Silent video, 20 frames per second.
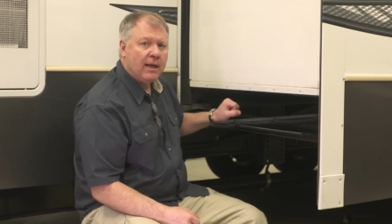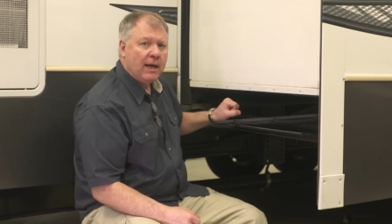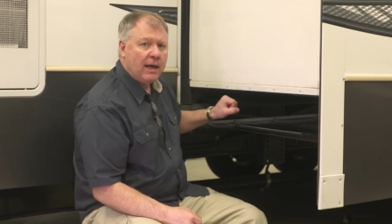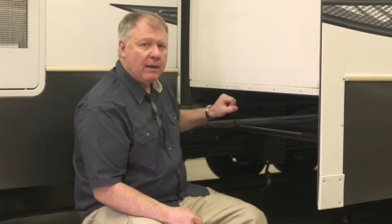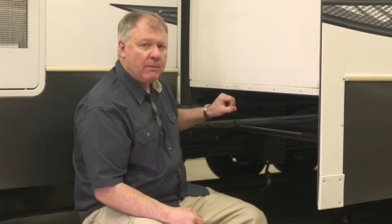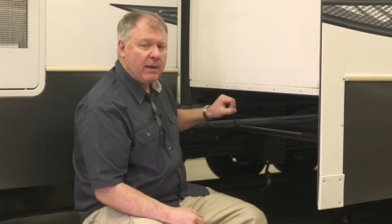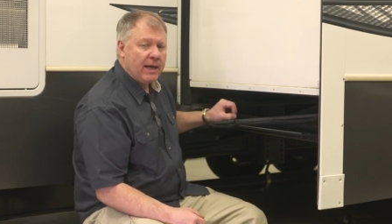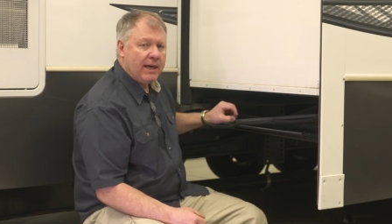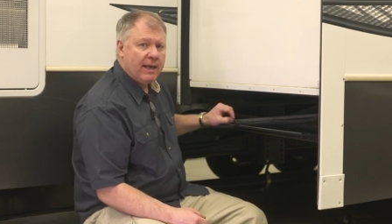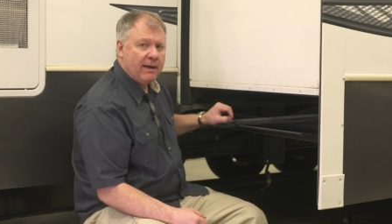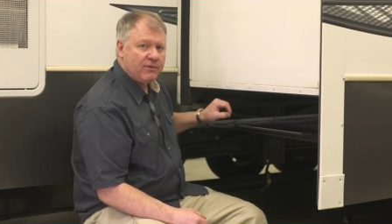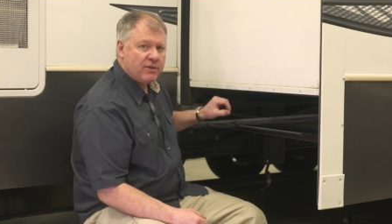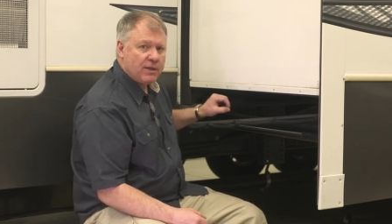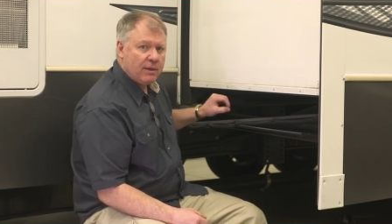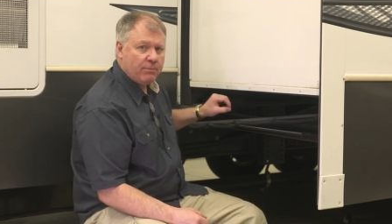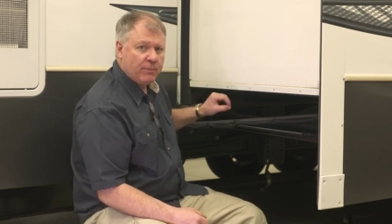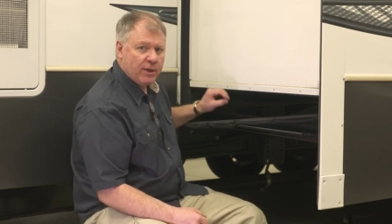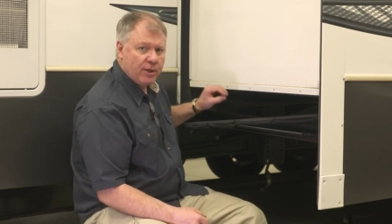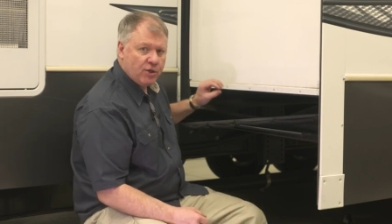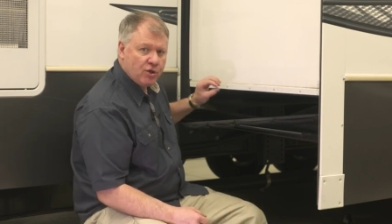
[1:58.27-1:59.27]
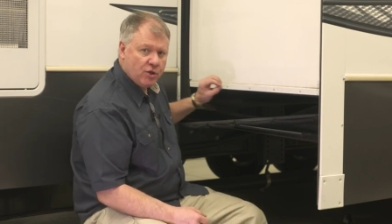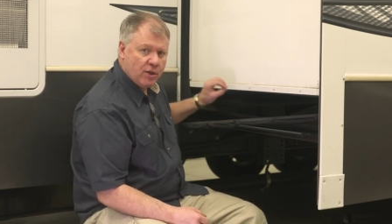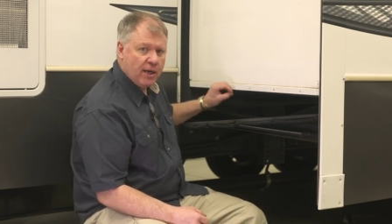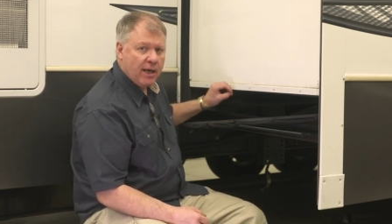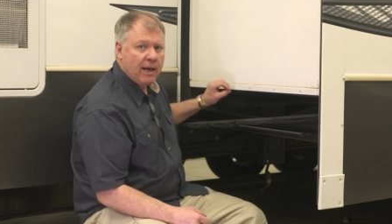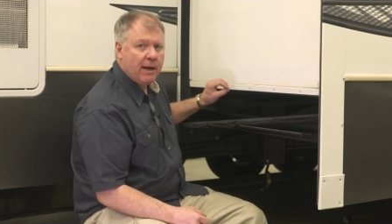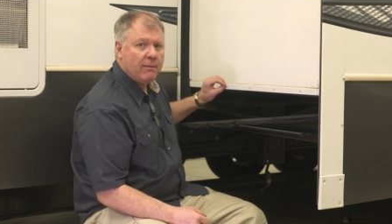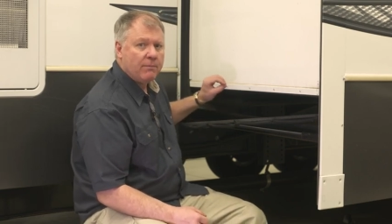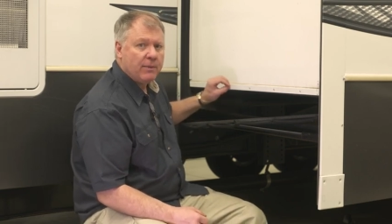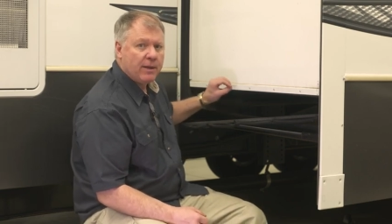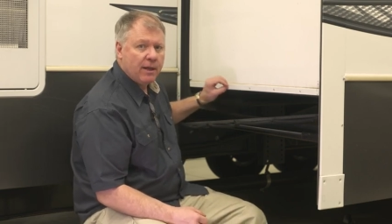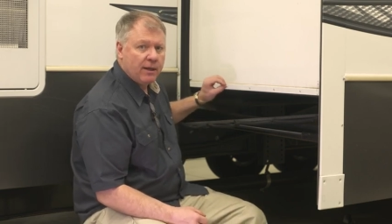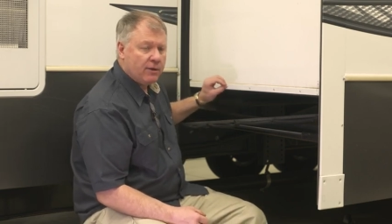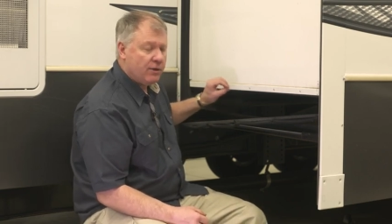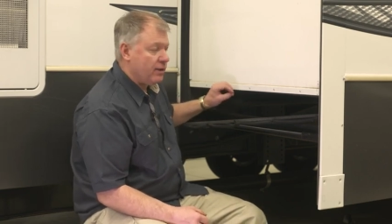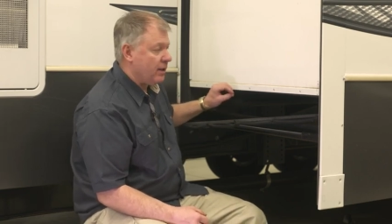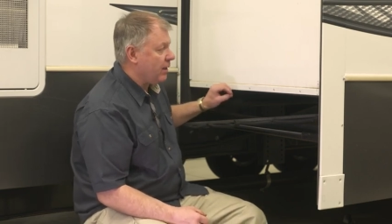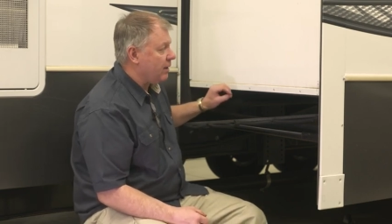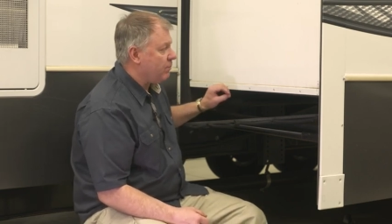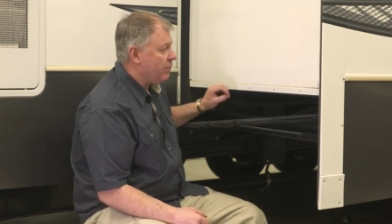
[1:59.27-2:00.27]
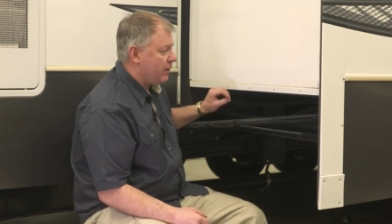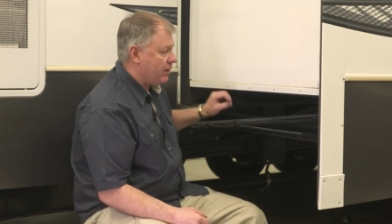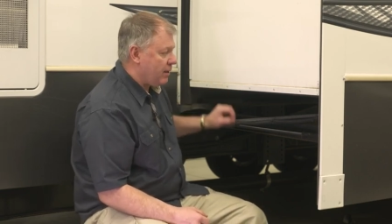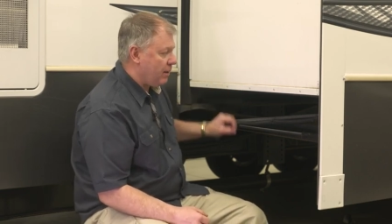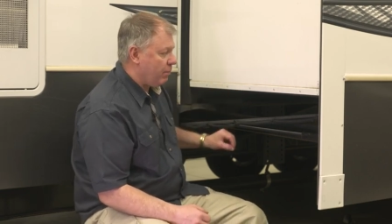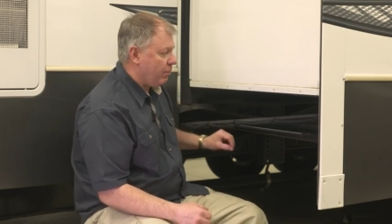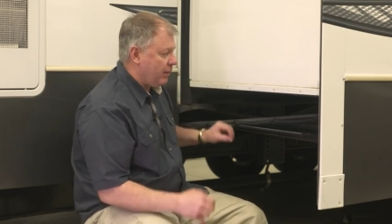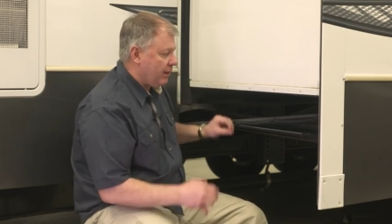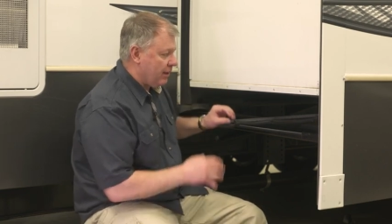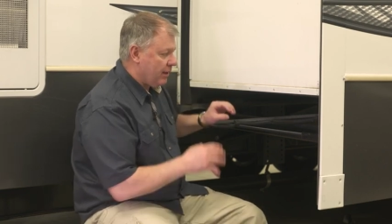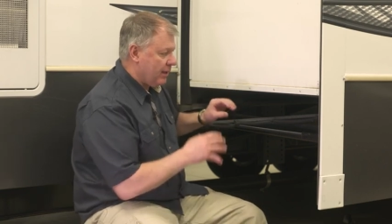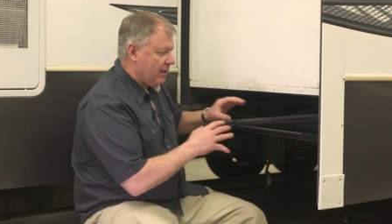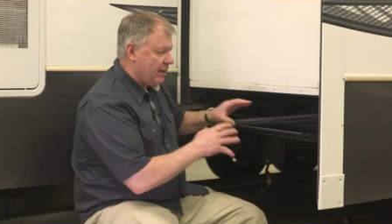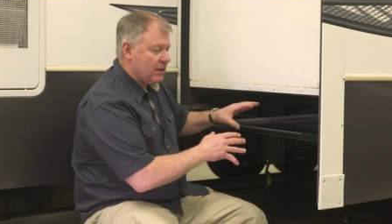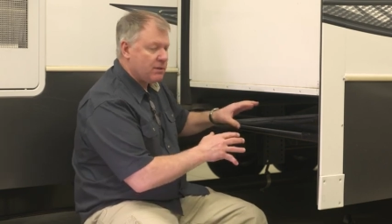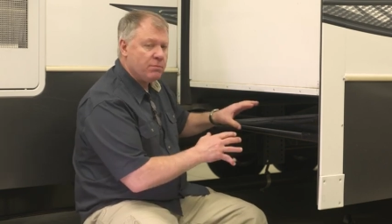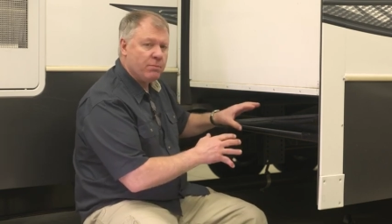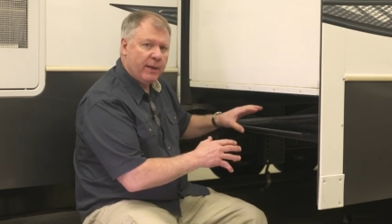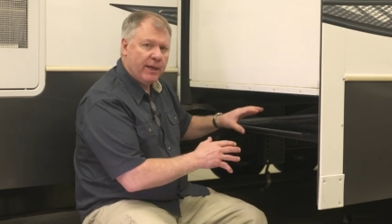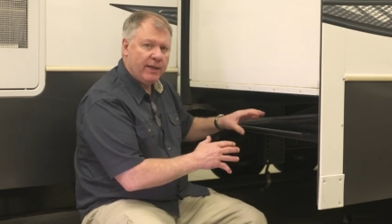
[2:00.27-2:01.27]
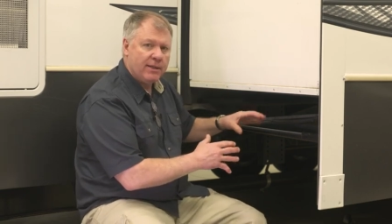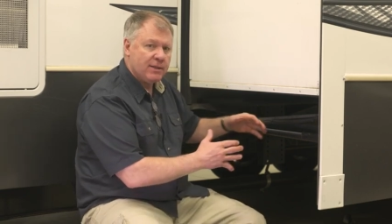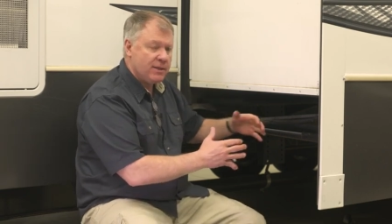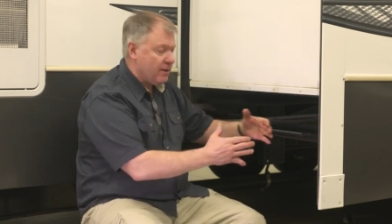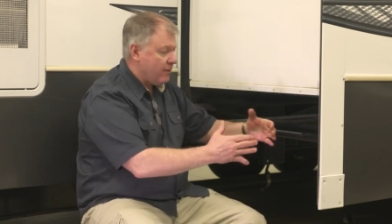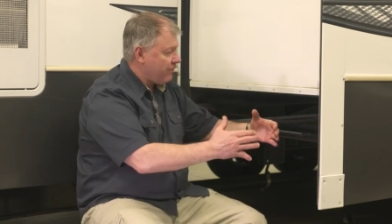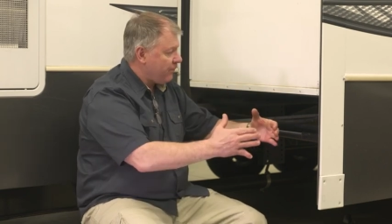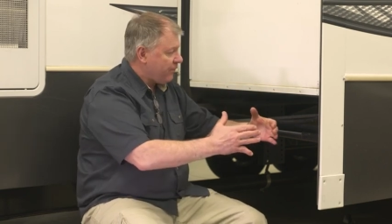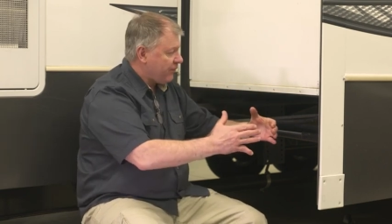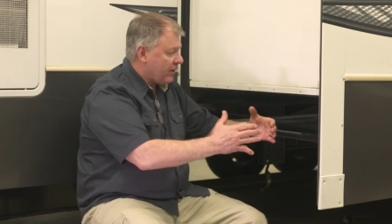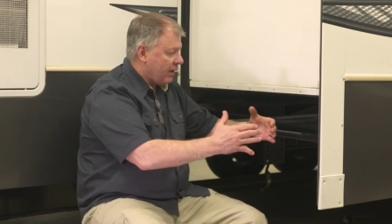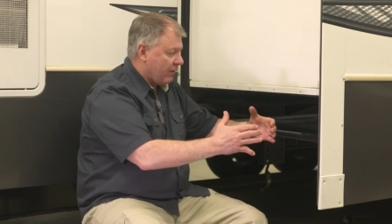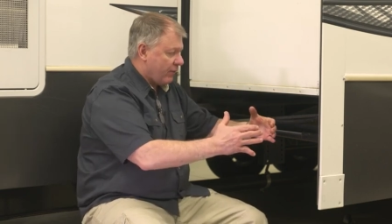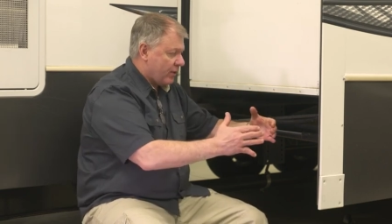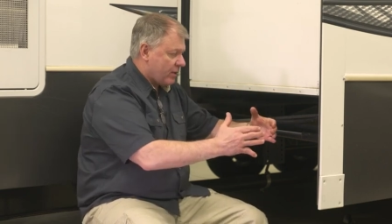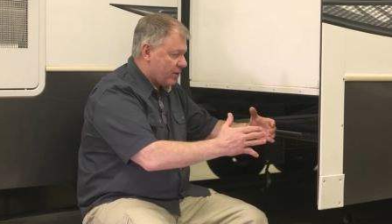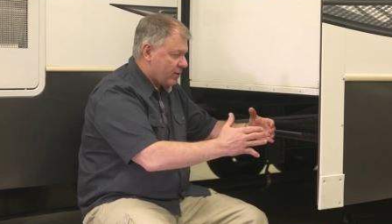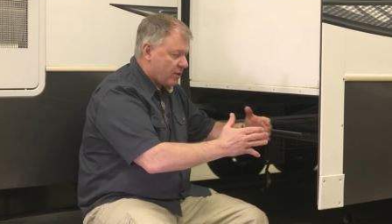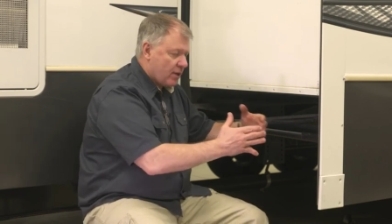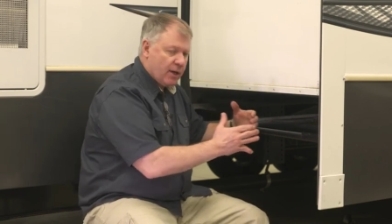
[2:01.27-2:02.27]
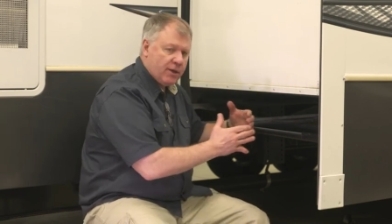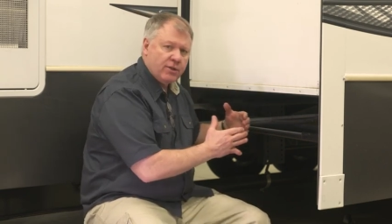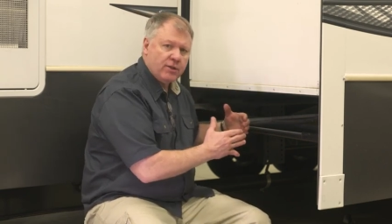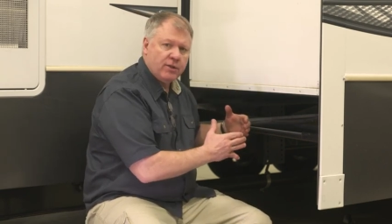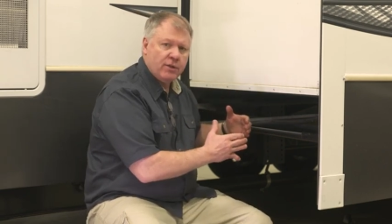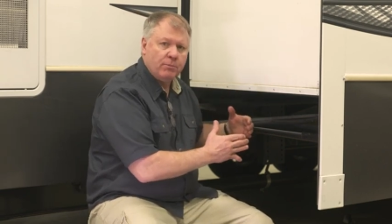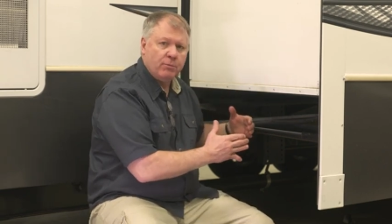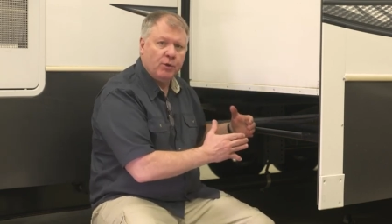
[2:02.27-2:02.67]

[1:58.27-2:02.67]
I might have something jammed underneath, but typically this means if it starts to